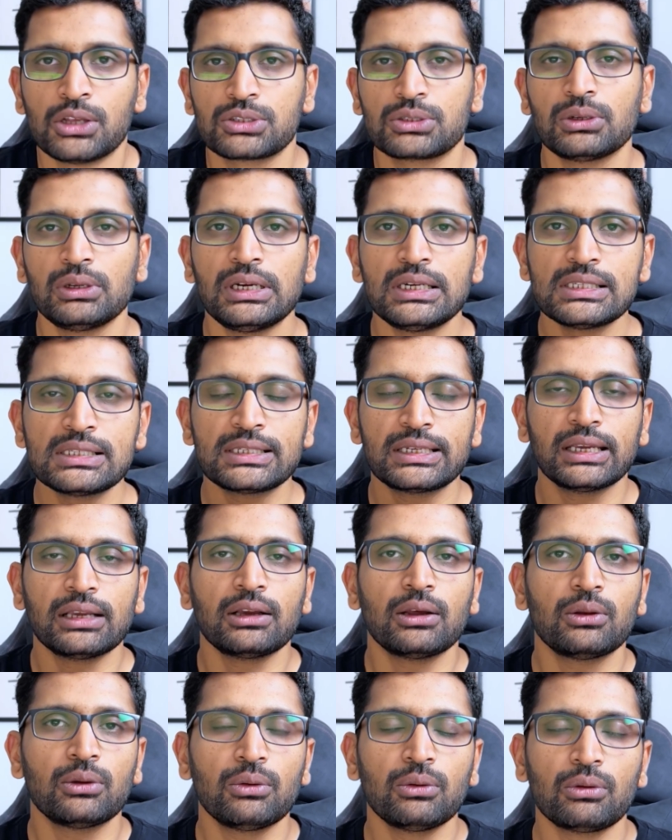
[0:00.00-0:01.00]
So let's
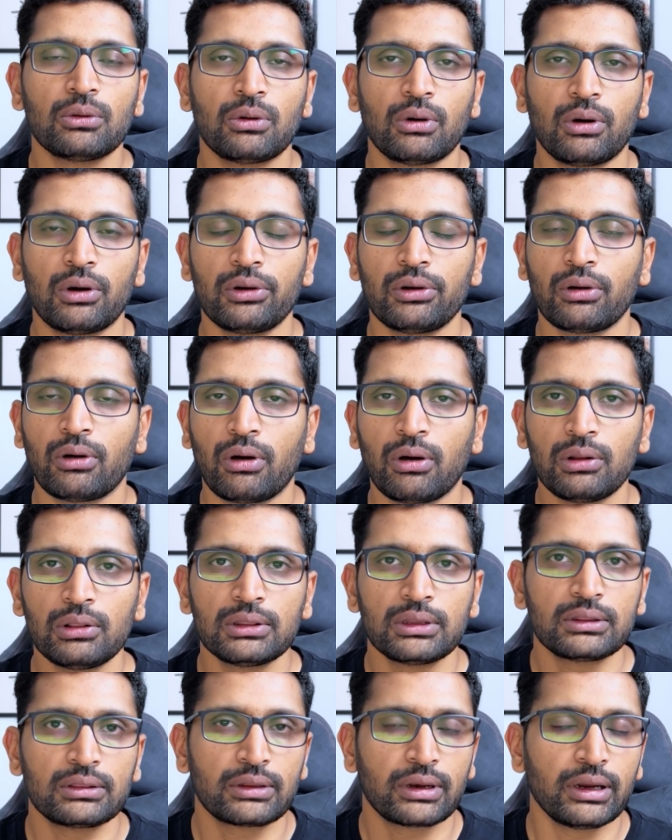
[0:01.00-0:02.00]
take a look on all
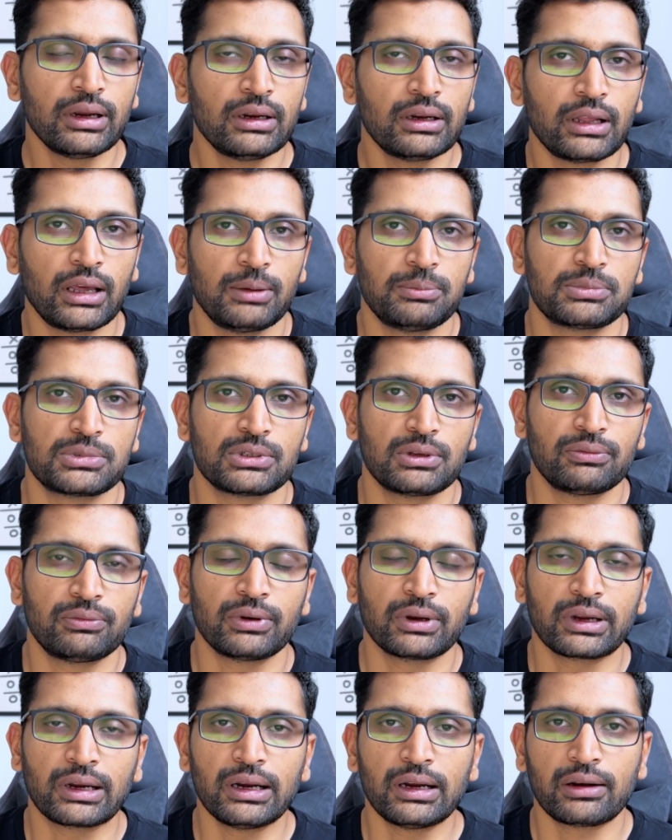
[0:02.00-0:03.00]
the three types of
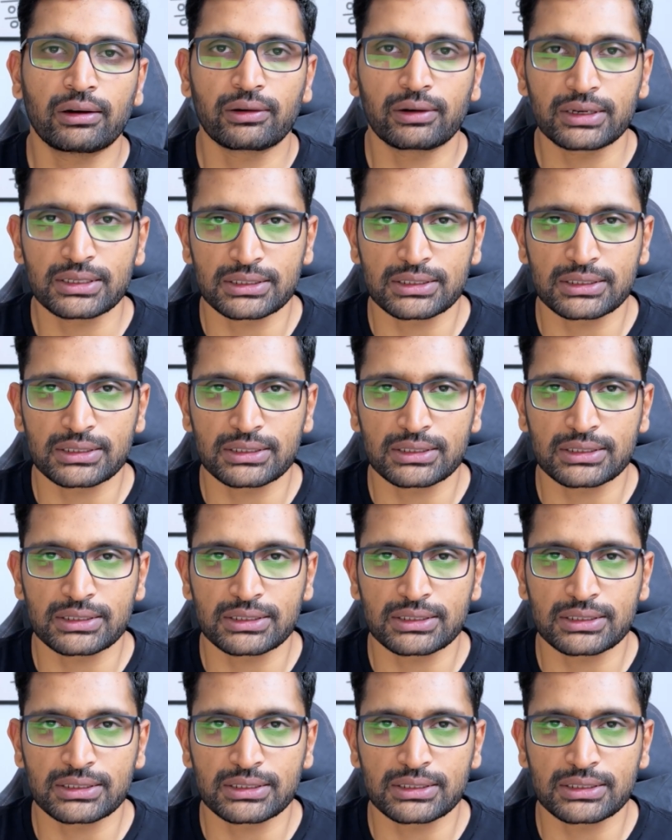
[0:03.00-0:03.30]
a Git